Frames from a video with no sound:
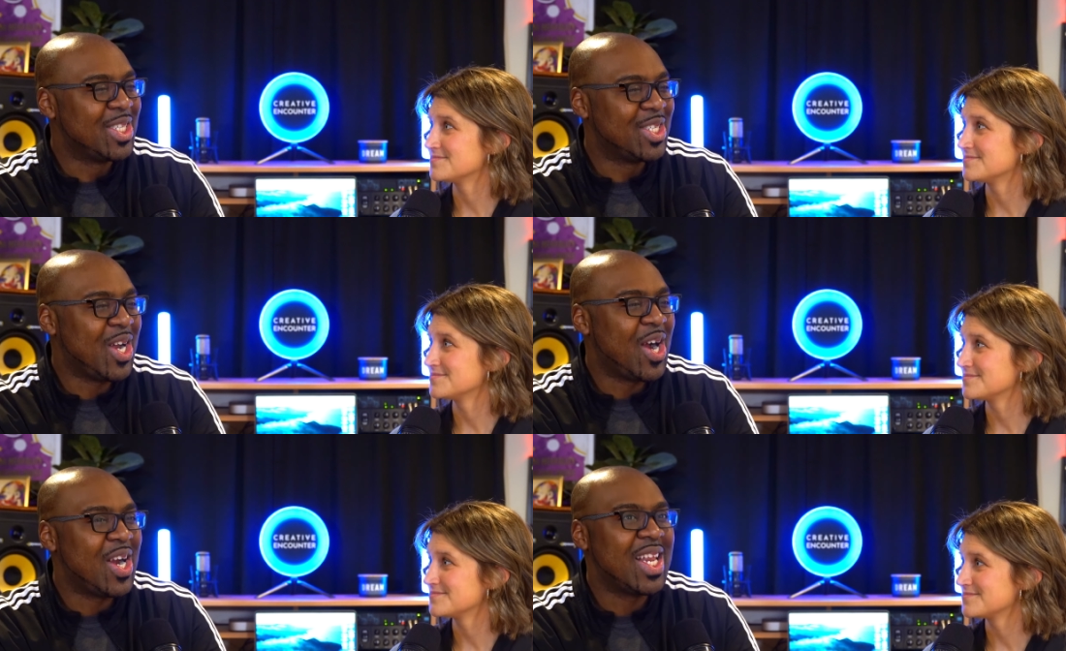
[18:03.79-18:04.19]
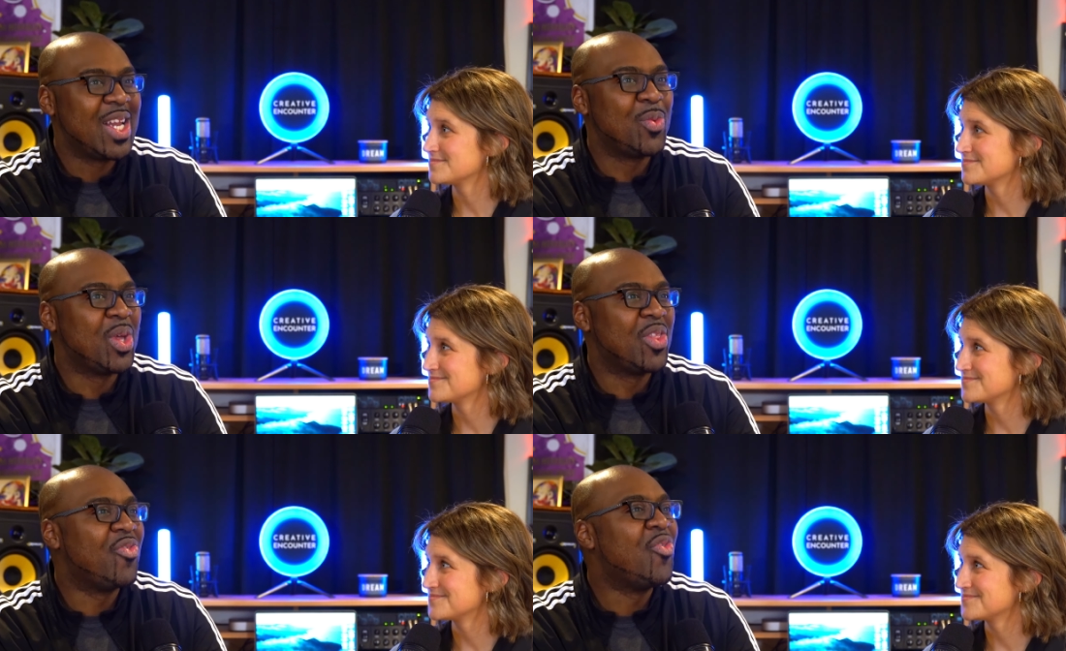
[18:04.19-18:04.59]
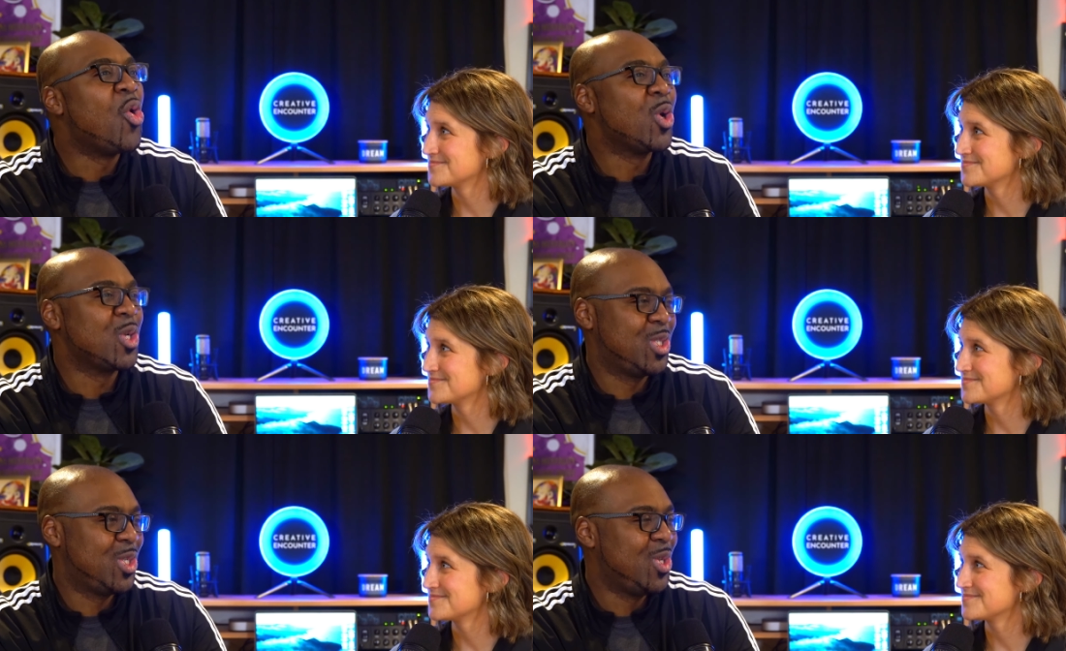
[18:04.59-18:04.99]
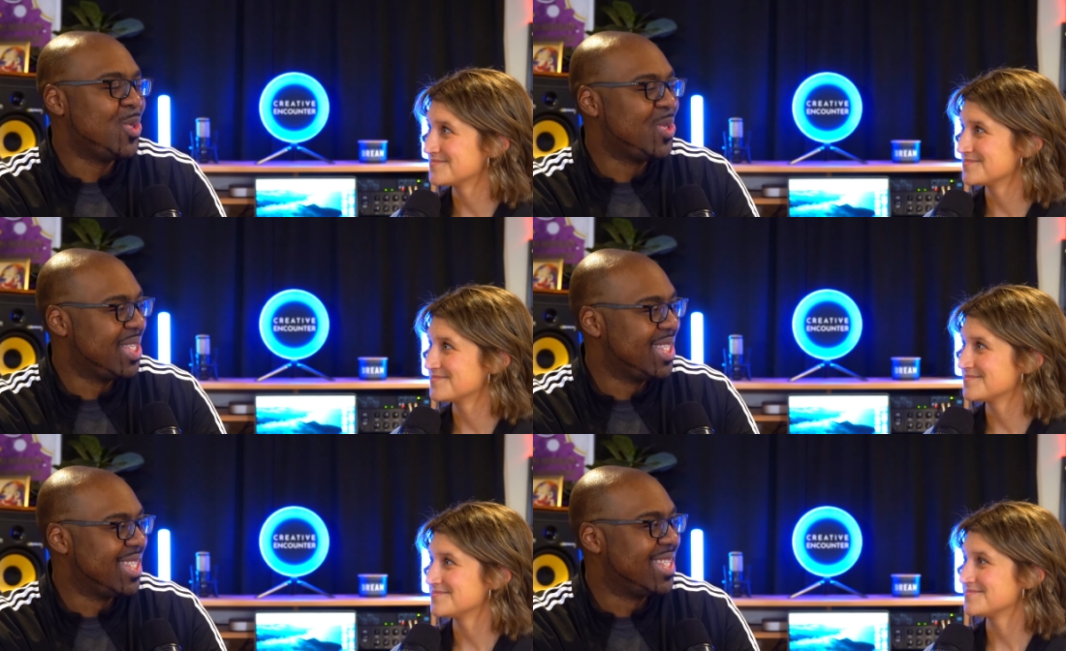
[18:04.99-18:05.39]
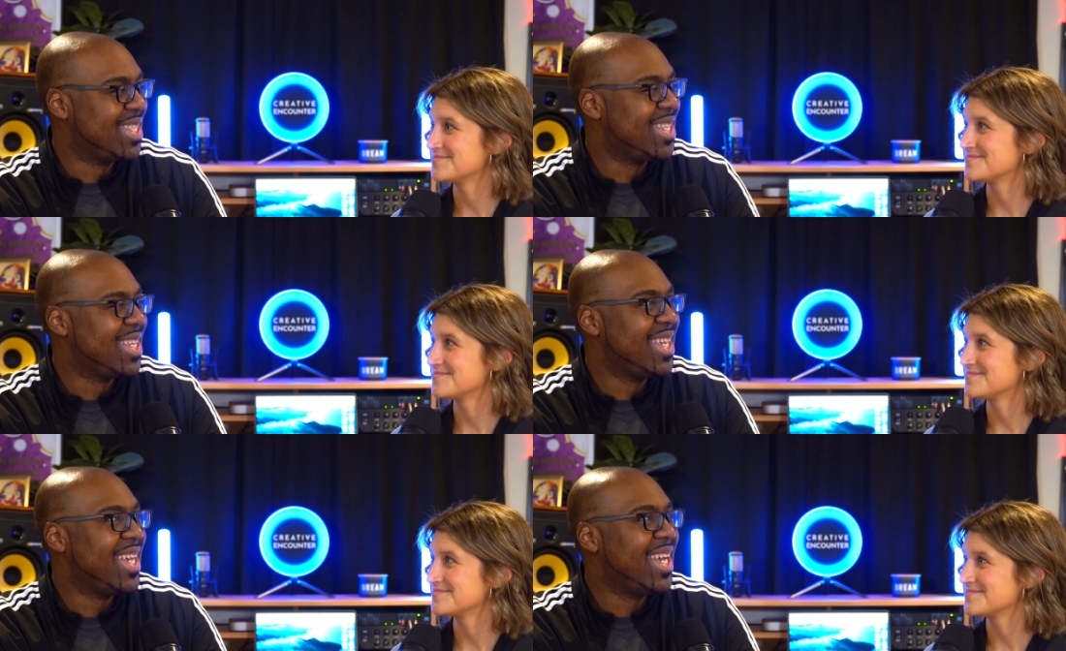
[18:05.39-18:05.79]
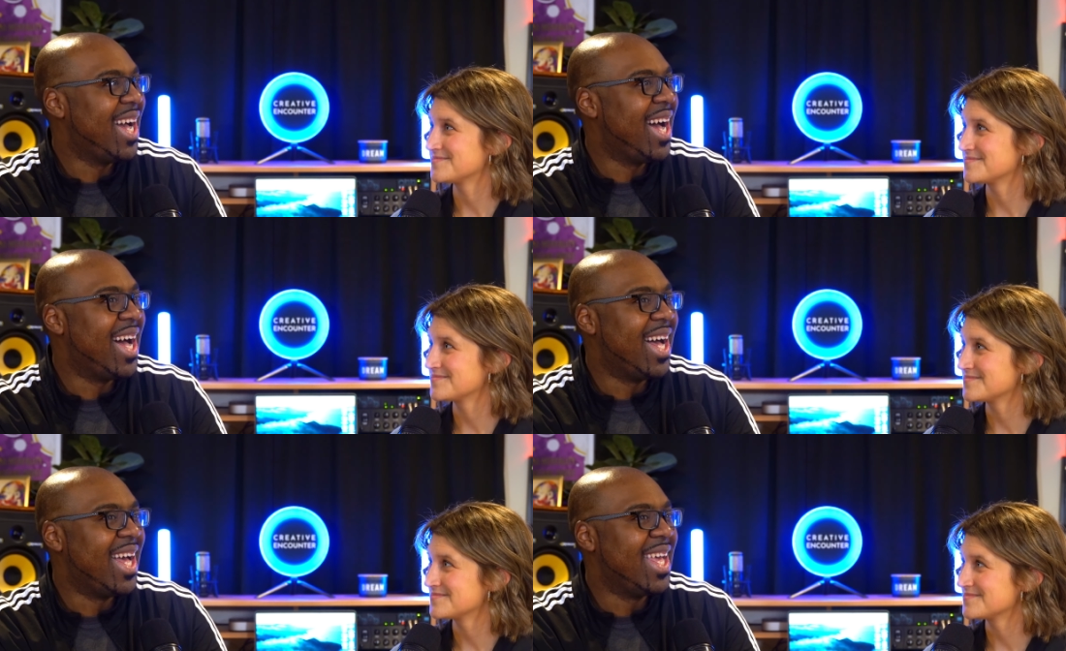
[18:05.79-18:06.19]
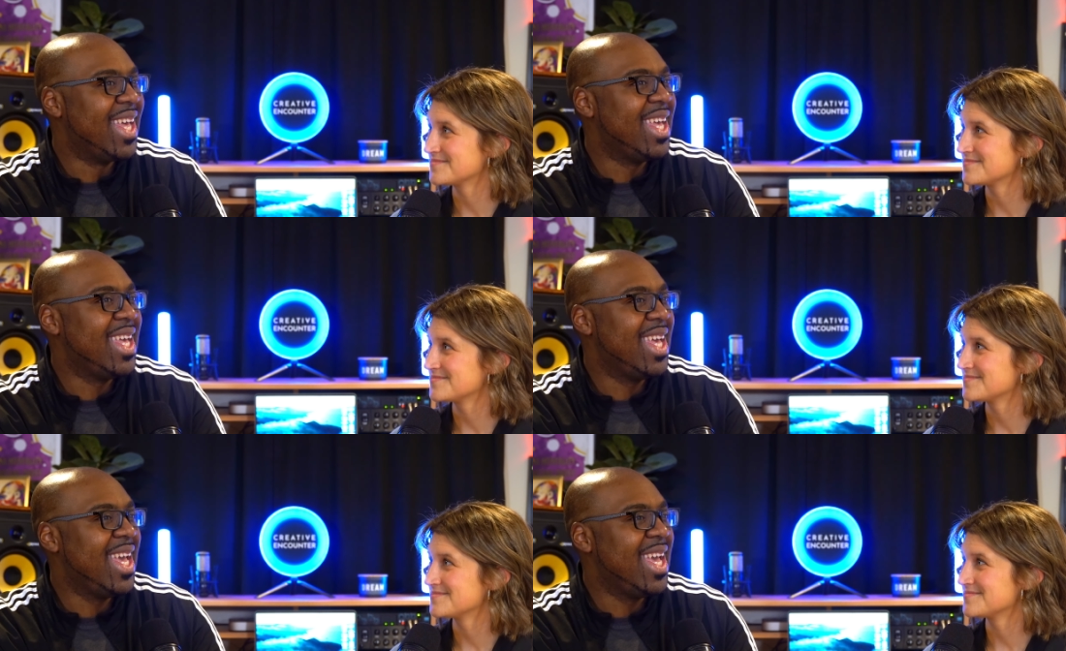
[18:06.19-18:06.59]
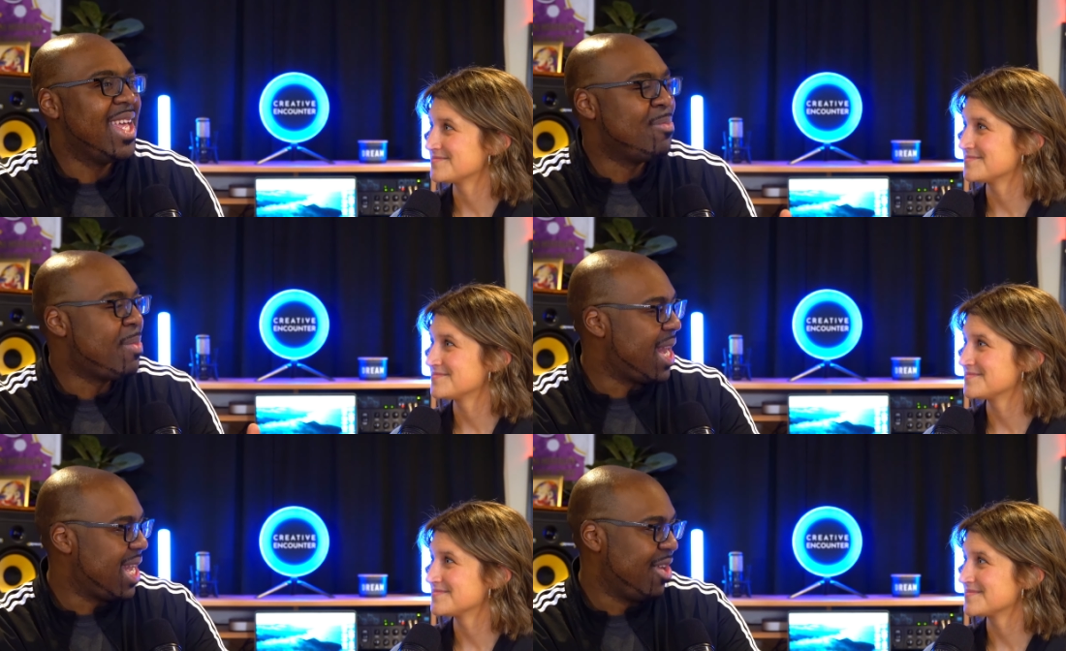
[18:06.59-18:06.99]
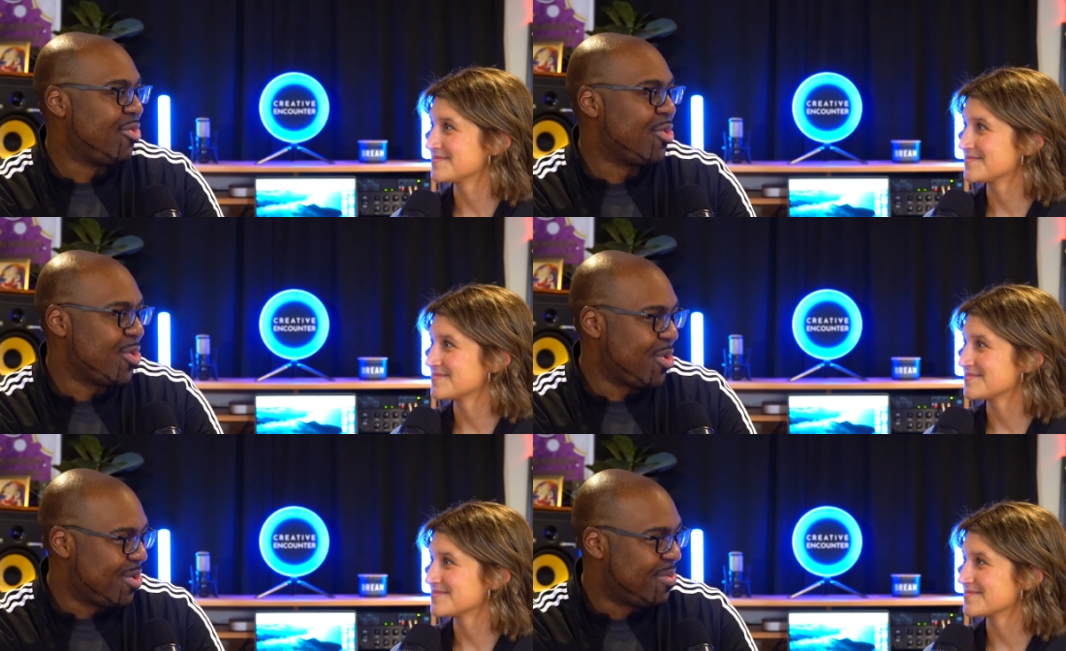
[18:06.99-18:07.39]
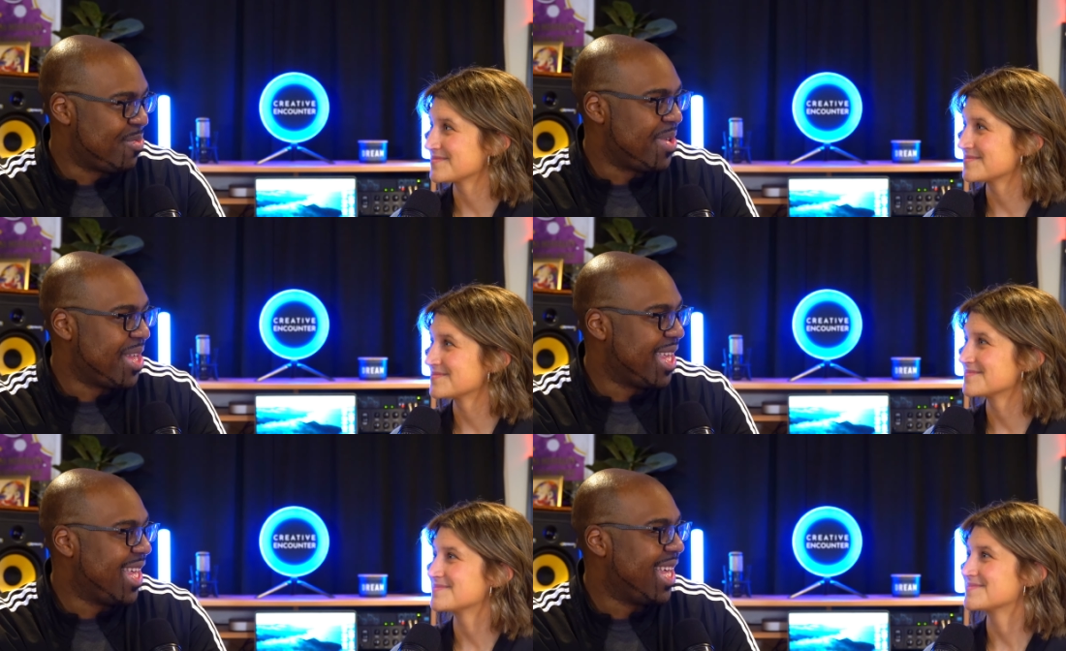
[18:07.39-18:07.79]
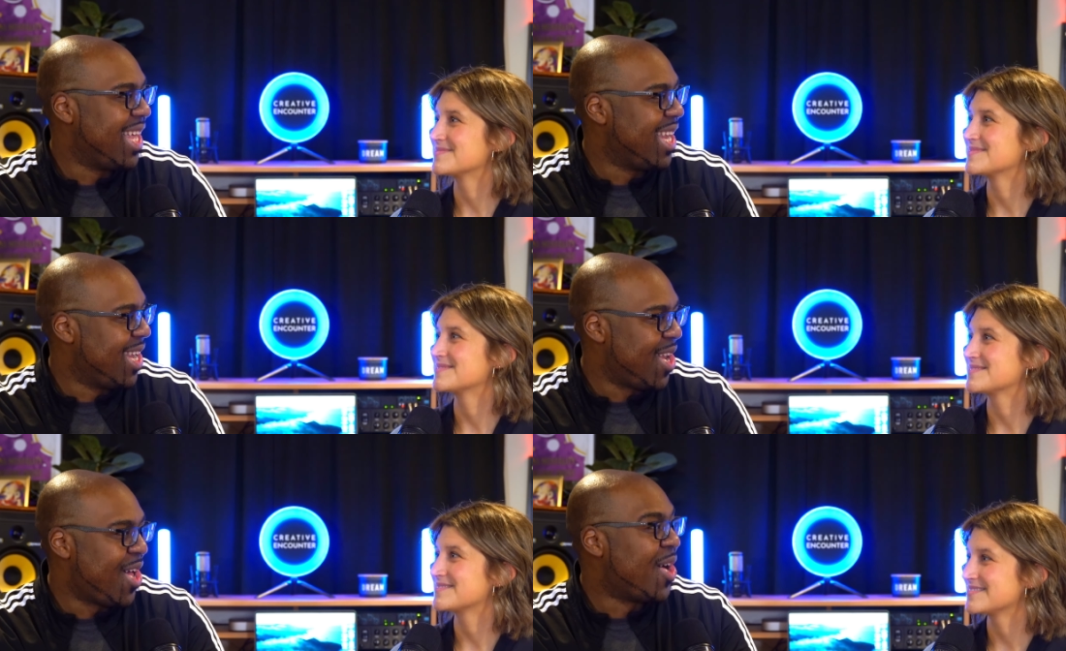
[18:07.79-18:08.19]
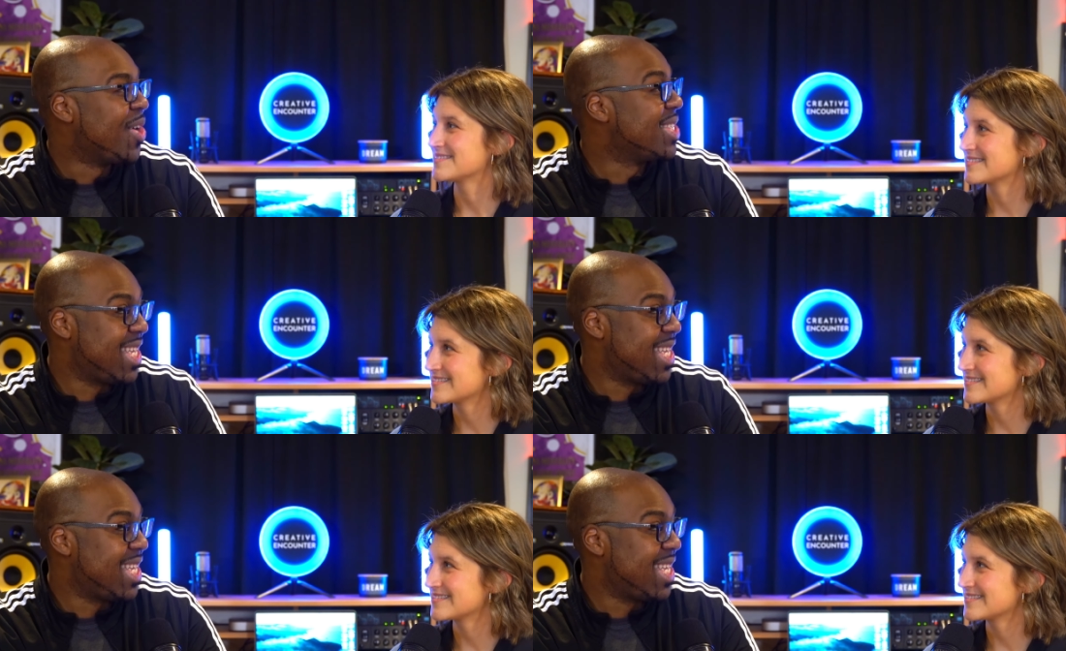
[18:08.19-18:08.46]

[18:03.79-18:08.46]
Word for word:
Speaker 1: started with four students uh, in my living room a long